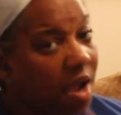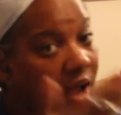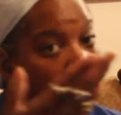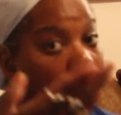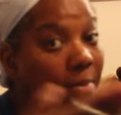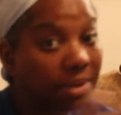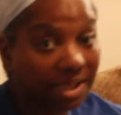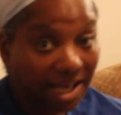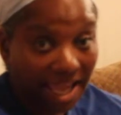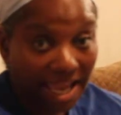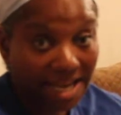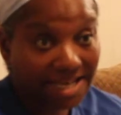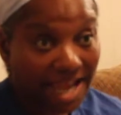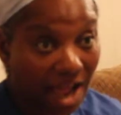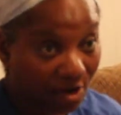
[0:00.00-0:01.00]
I'm going to lay
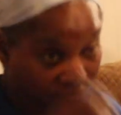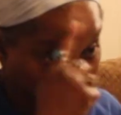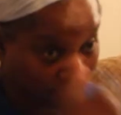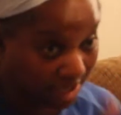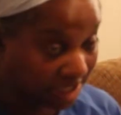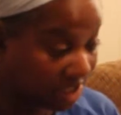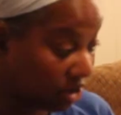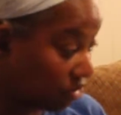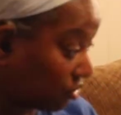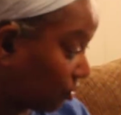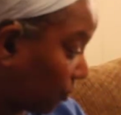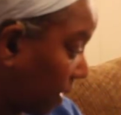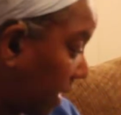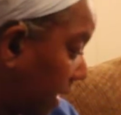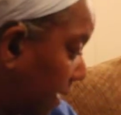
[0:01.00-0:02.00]
it down for myself to
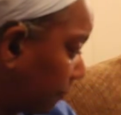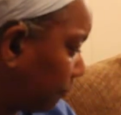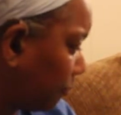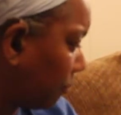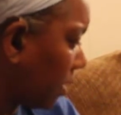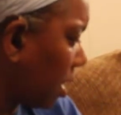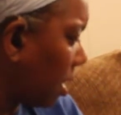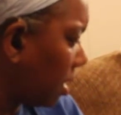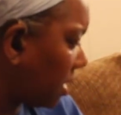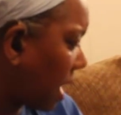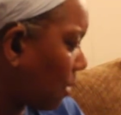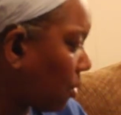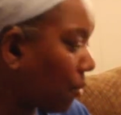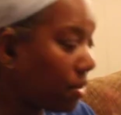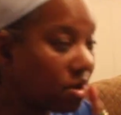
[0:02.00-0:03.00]
read it.
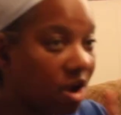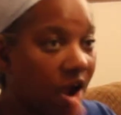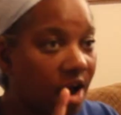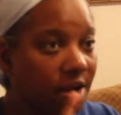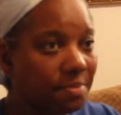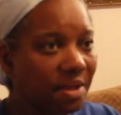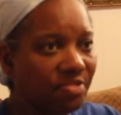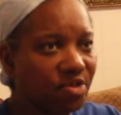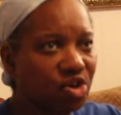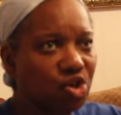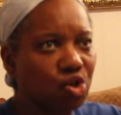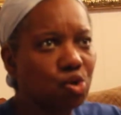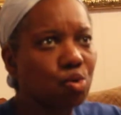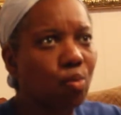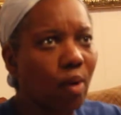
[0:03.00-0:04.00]
Now when we talk about the
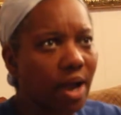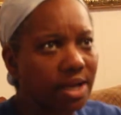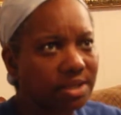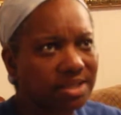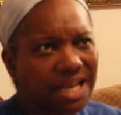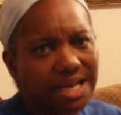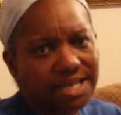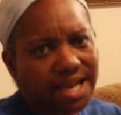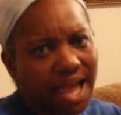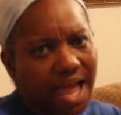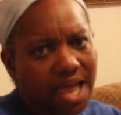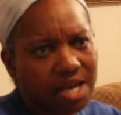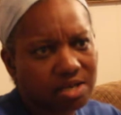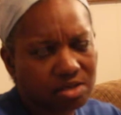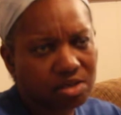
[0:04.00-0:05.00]
new ones, they
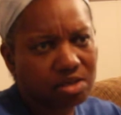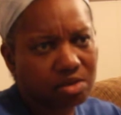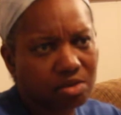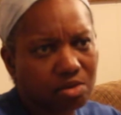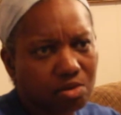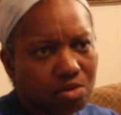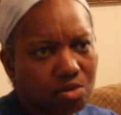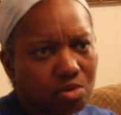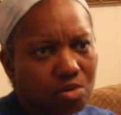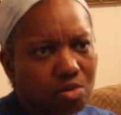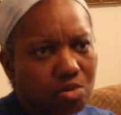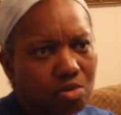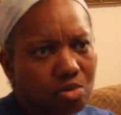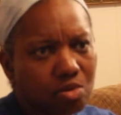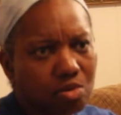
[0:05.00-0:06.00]
tend to
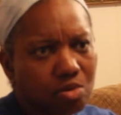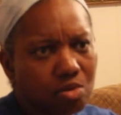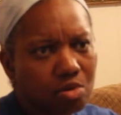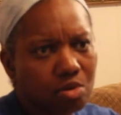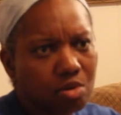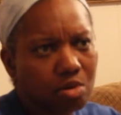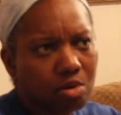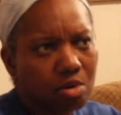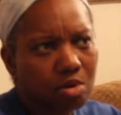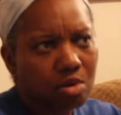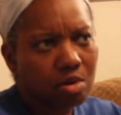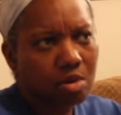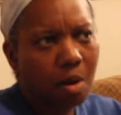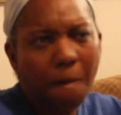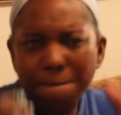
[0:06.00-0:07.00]

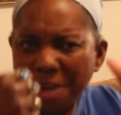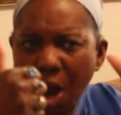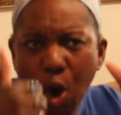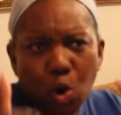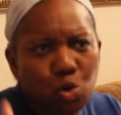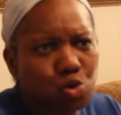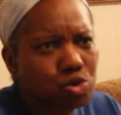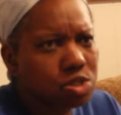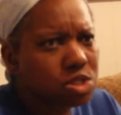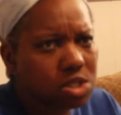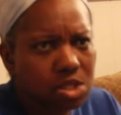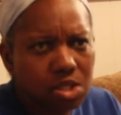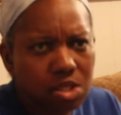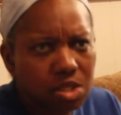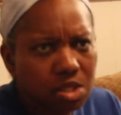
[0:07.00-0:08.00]
post
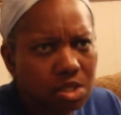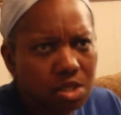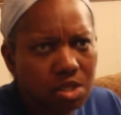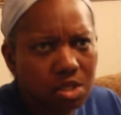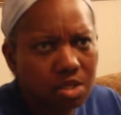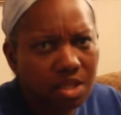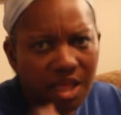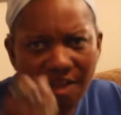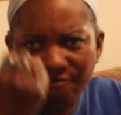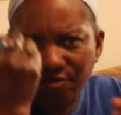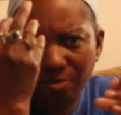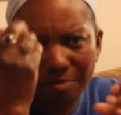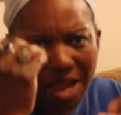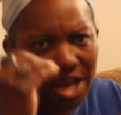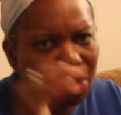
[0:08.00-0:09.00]

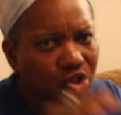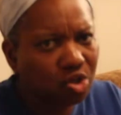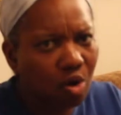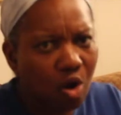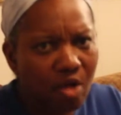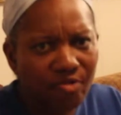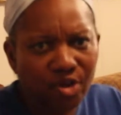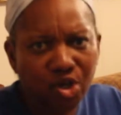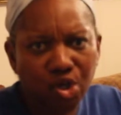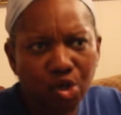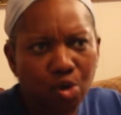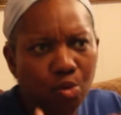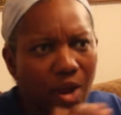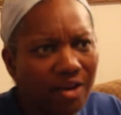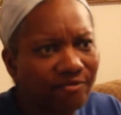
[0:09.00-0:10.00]
information on the
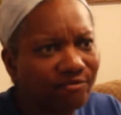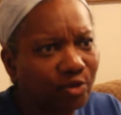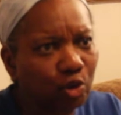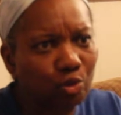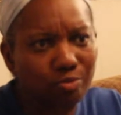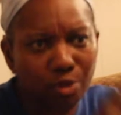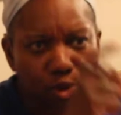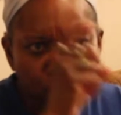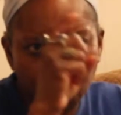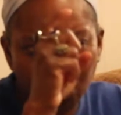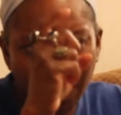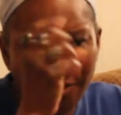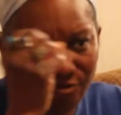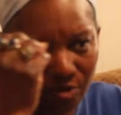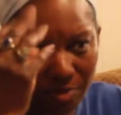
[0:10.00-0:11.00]
new and full moon
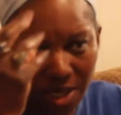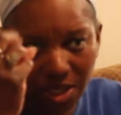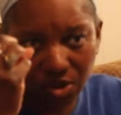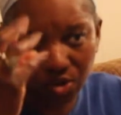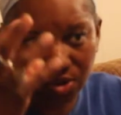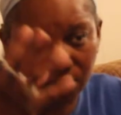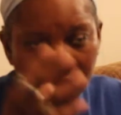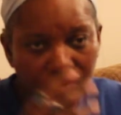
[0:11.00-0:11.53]
information.